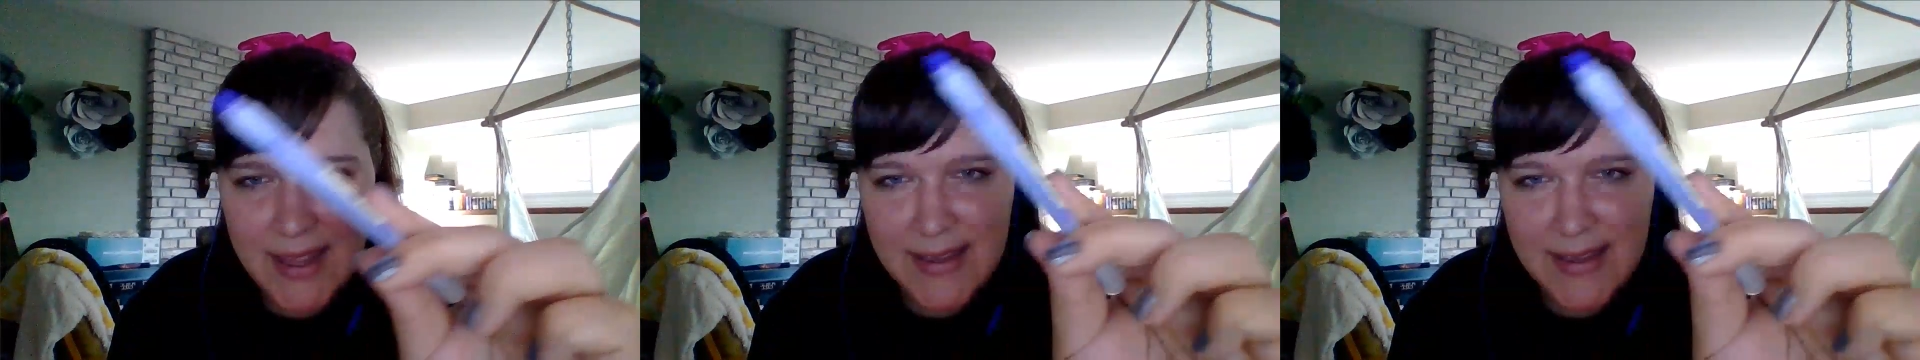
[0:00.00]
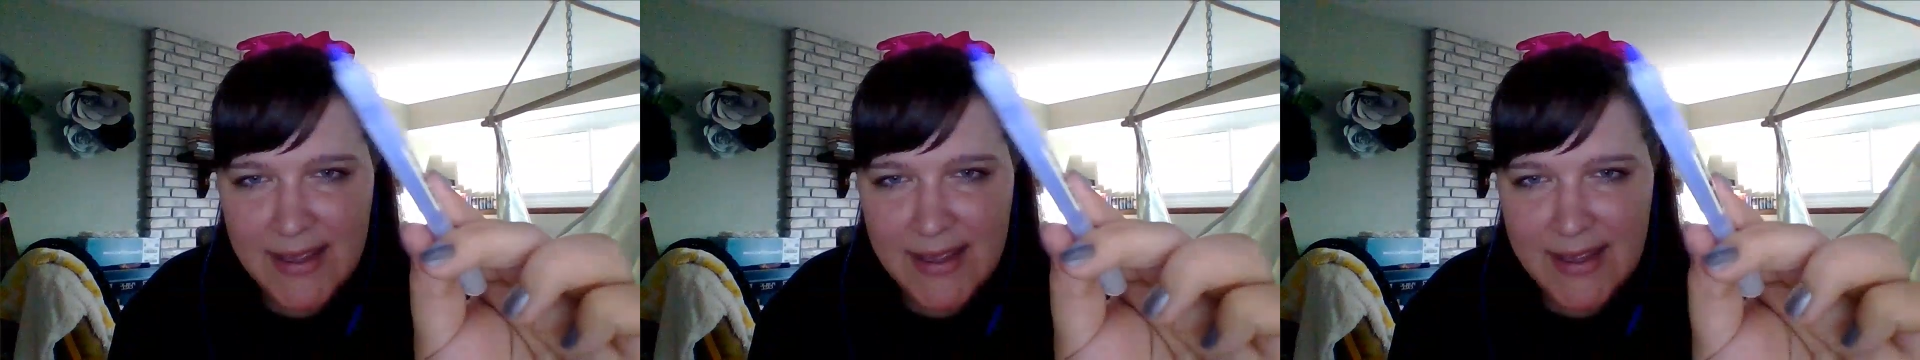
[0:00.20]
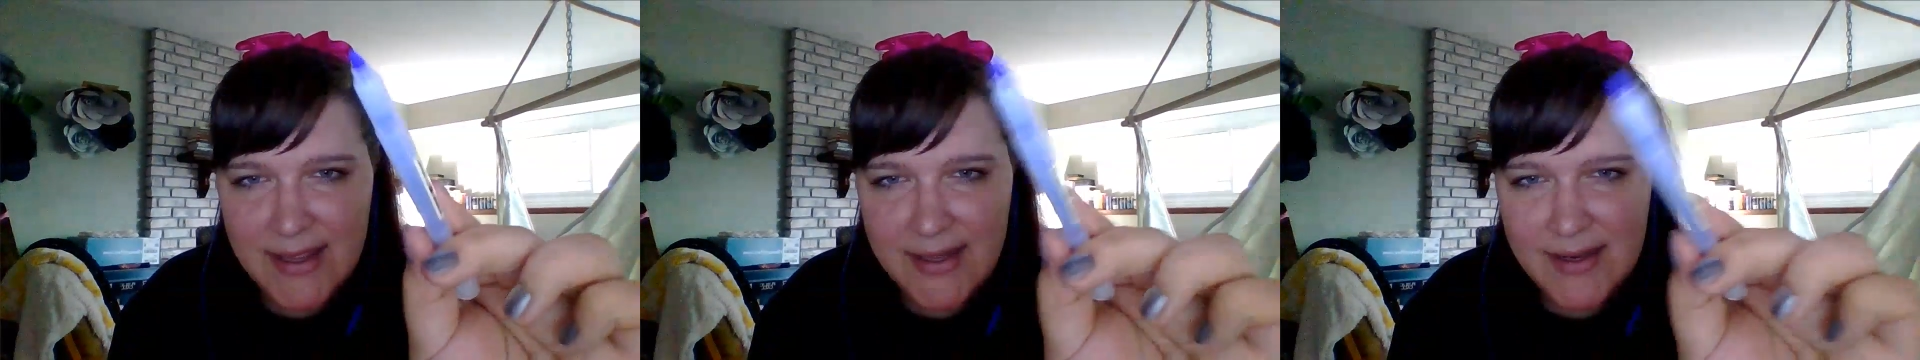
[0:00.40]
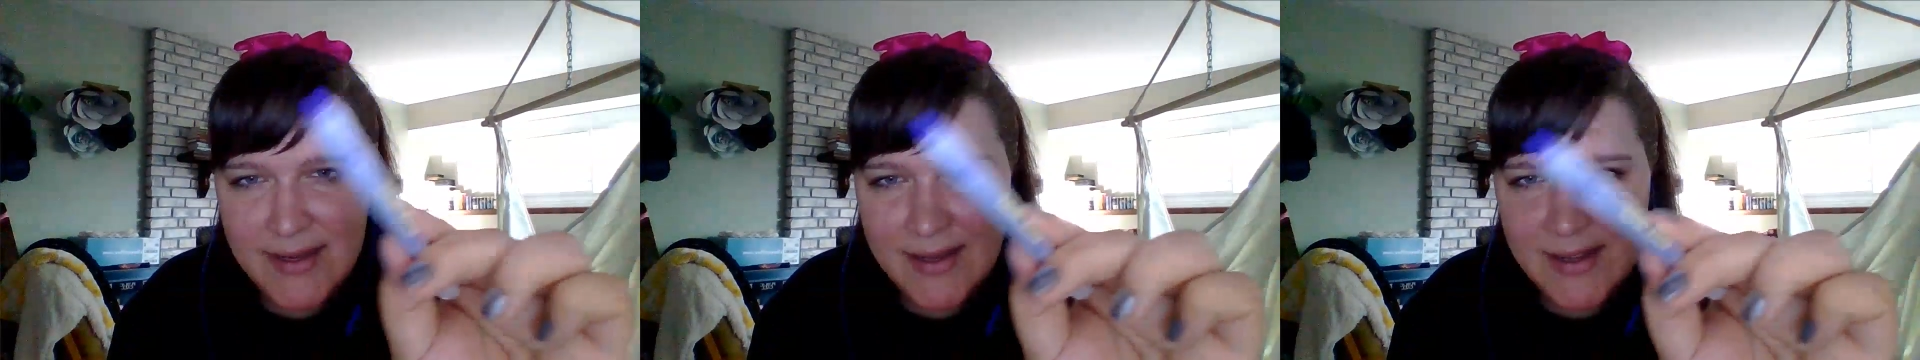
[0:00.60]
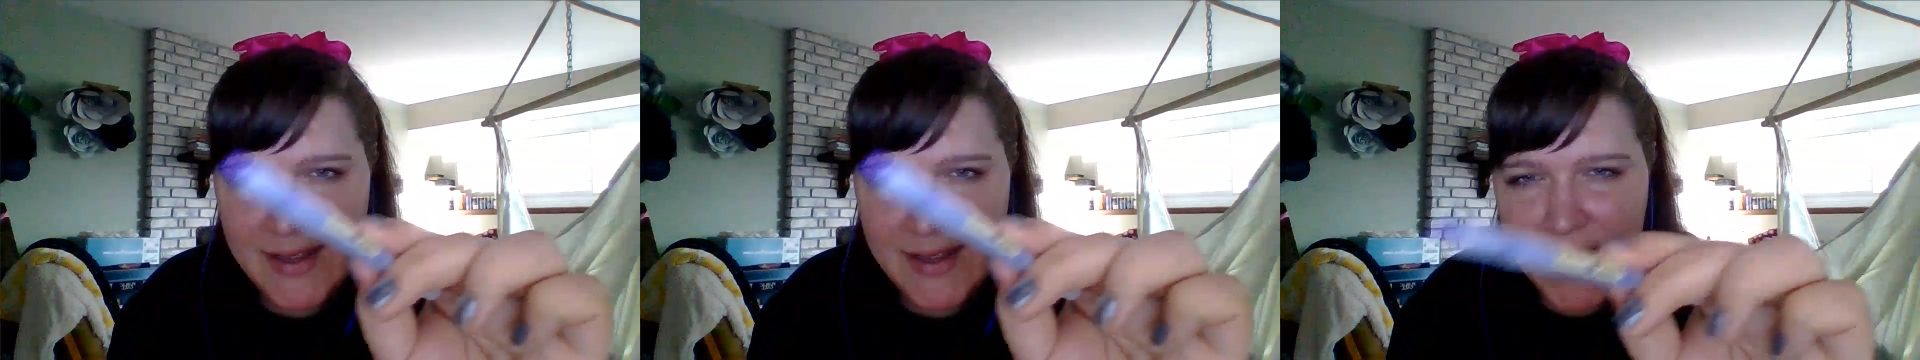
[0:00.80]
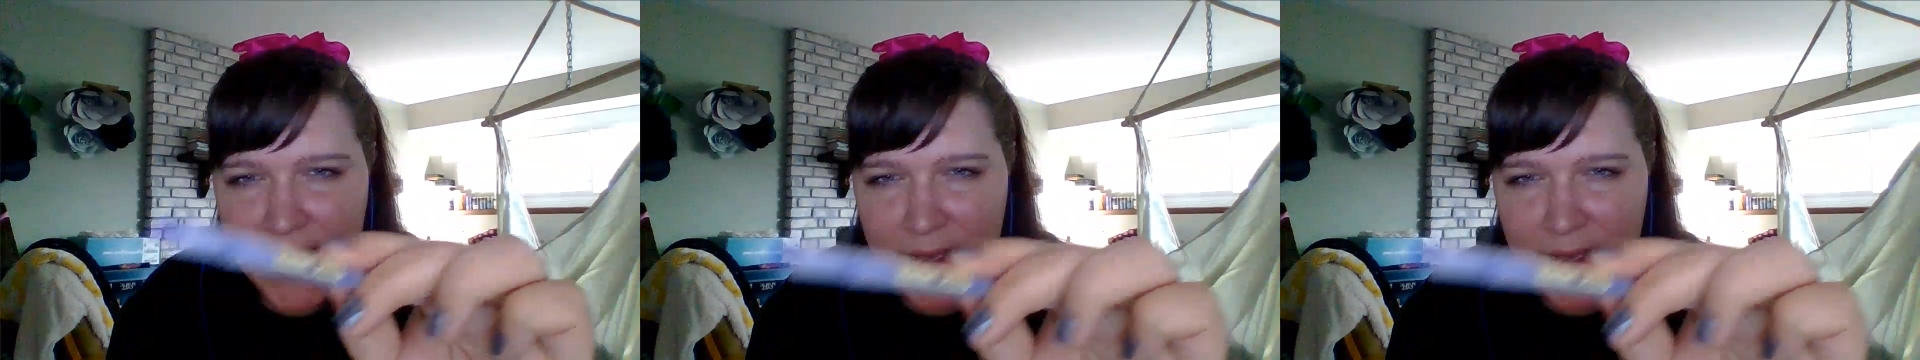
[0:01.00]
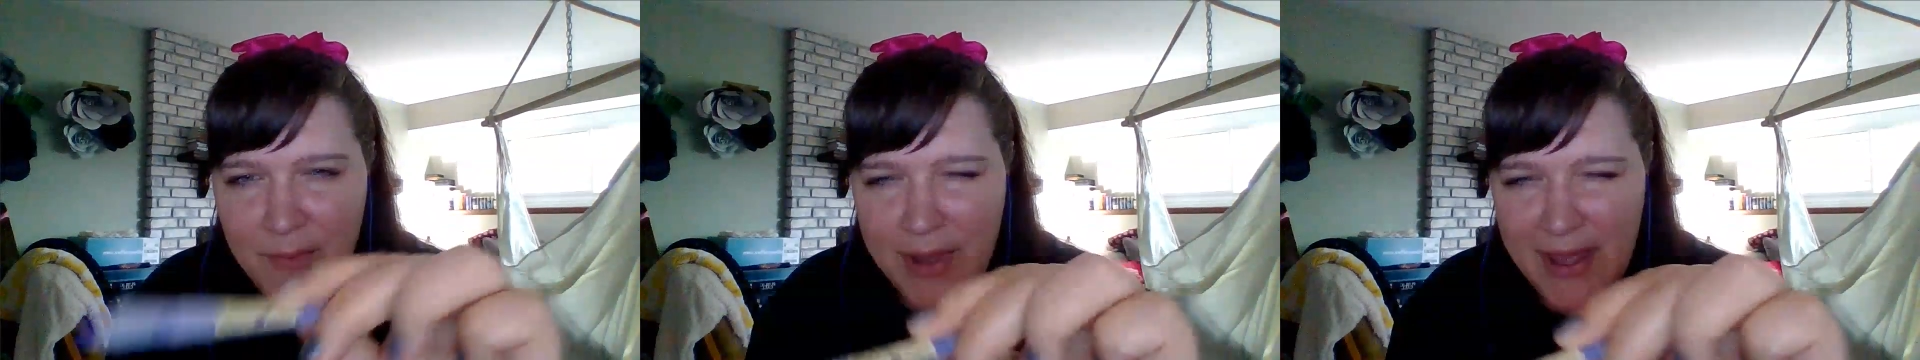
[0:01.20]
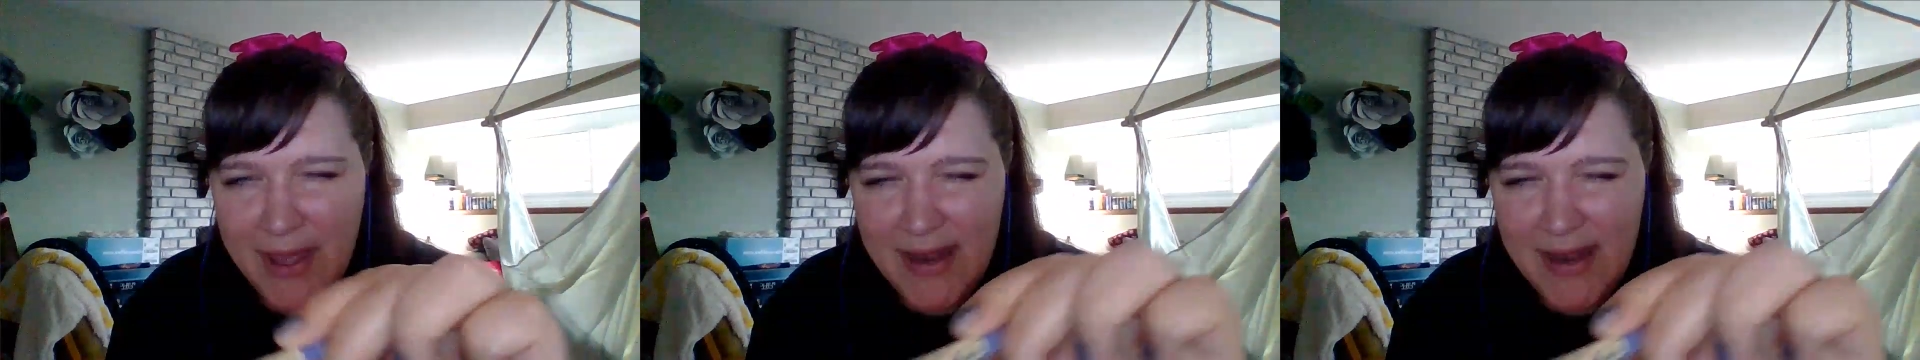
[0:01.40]
make a line,
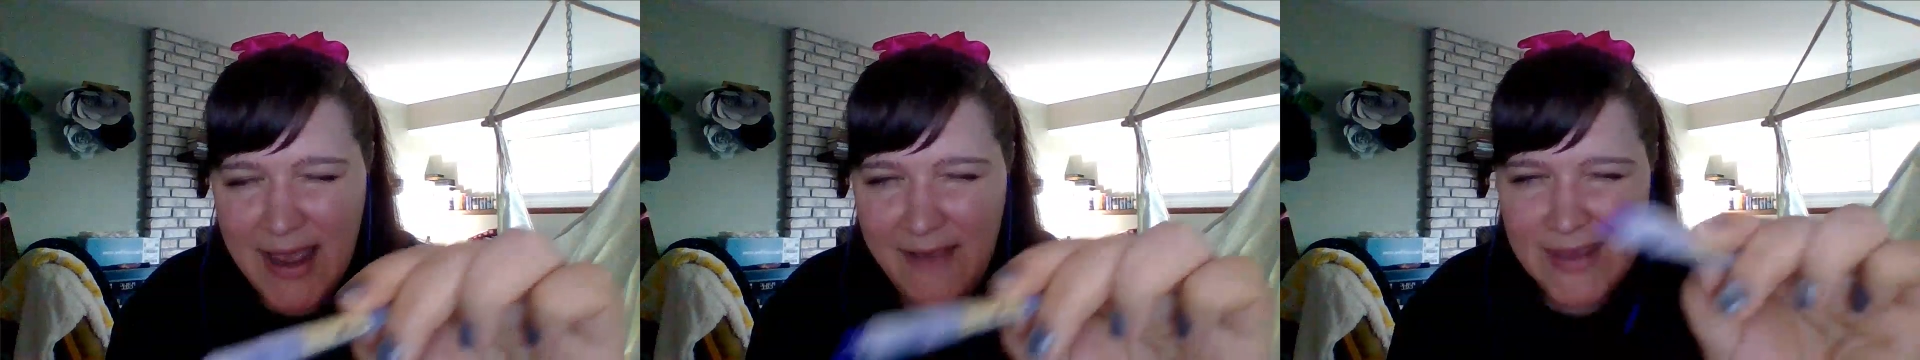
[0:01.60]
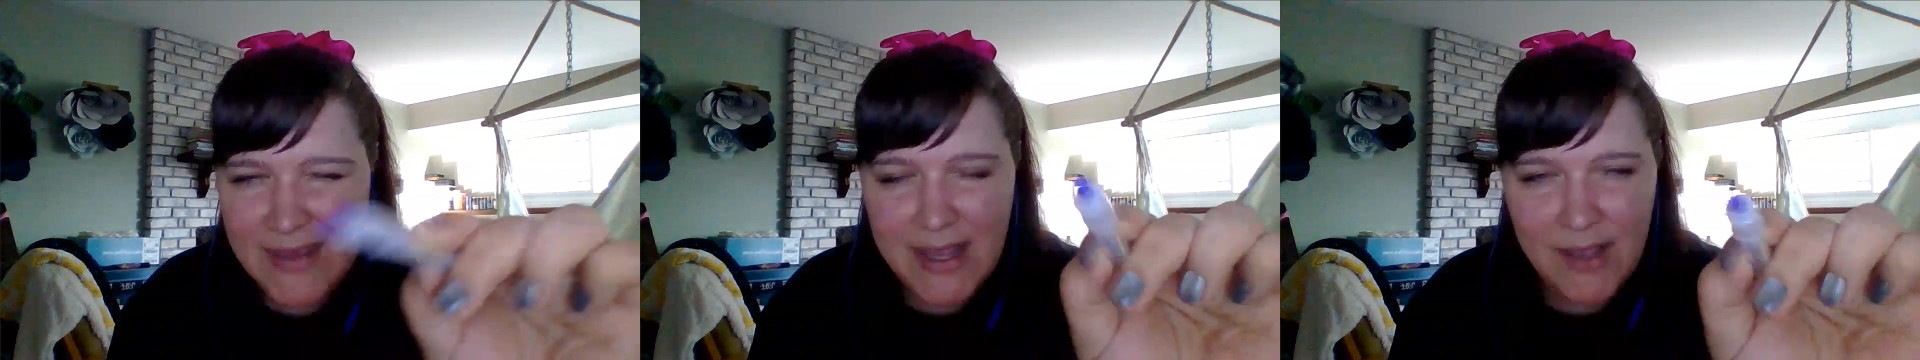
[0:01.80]
sometimes there are